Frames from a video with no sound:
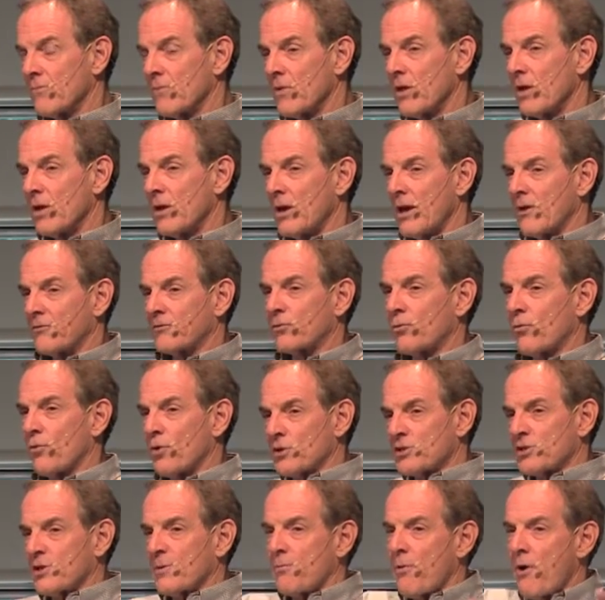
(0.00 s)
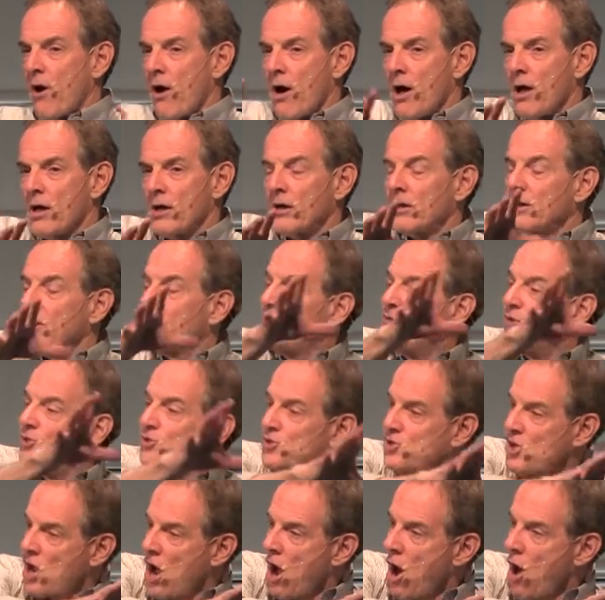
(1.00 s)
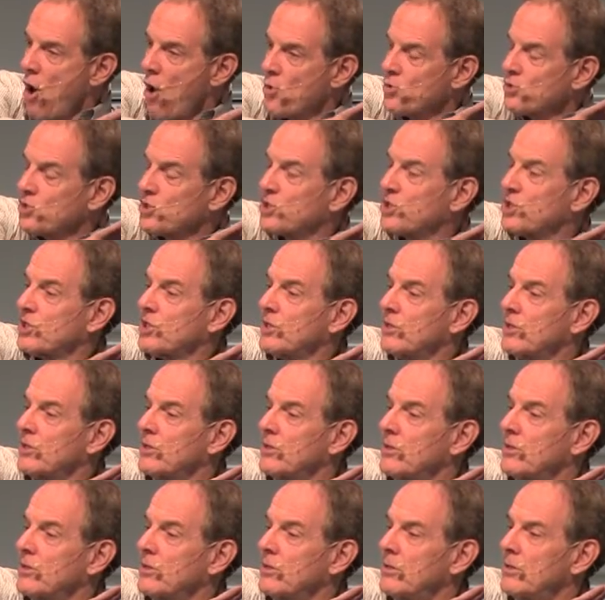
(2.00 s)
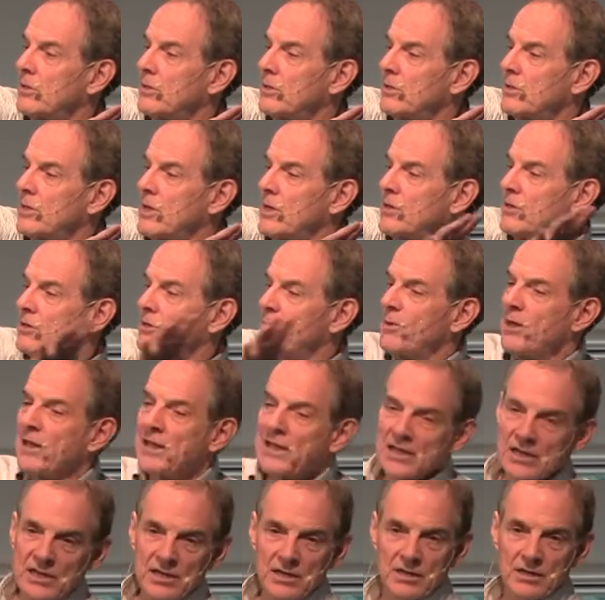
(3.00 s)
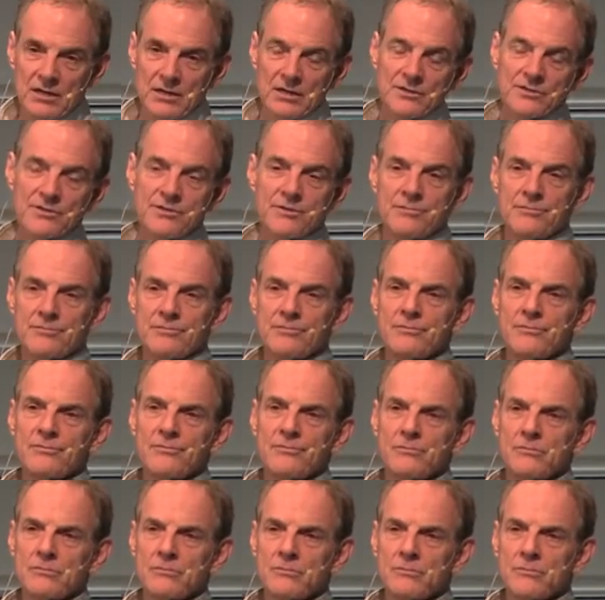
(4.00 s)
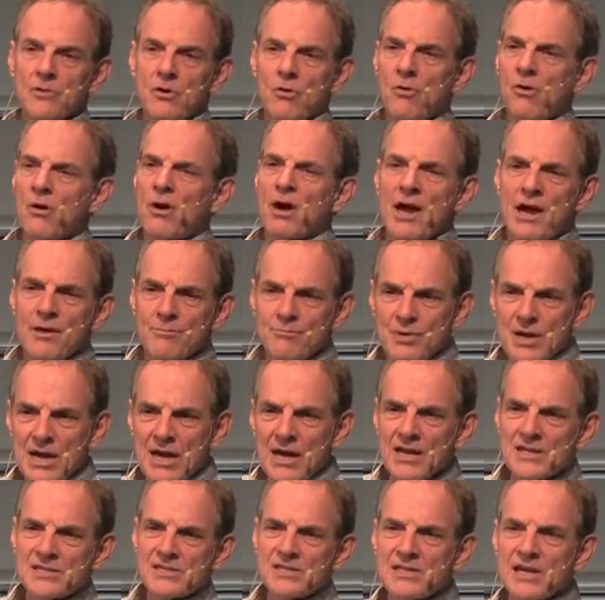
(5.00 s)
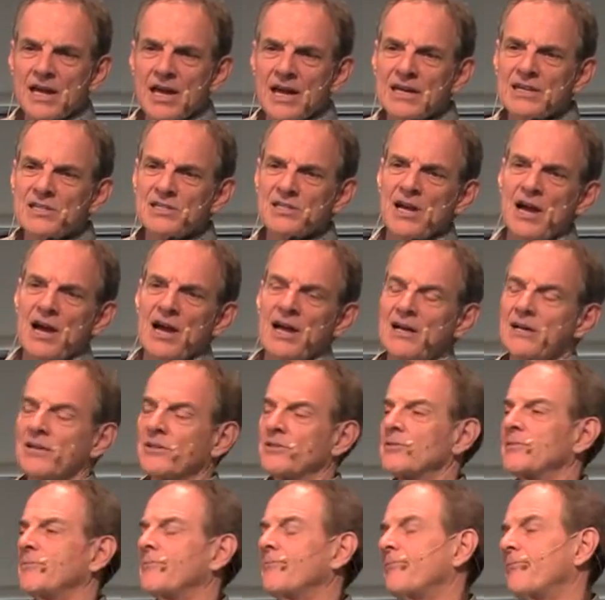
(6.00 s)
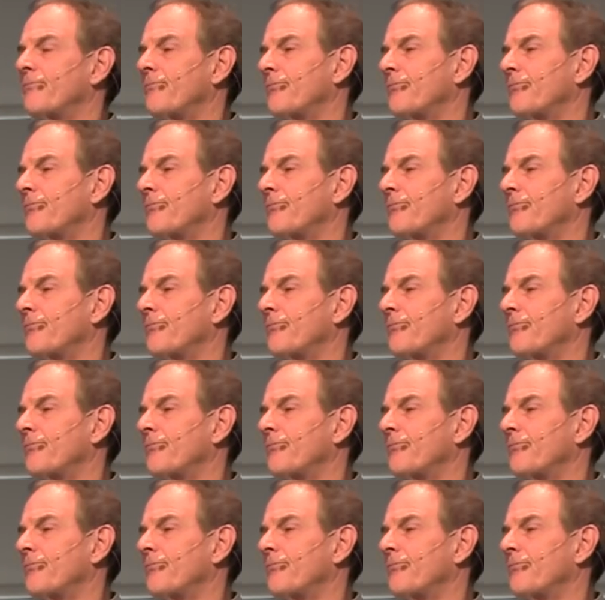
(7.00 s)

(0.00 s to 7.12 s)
You have to worship Allah, and if you don't, then you're to be killed, or at best, exiled.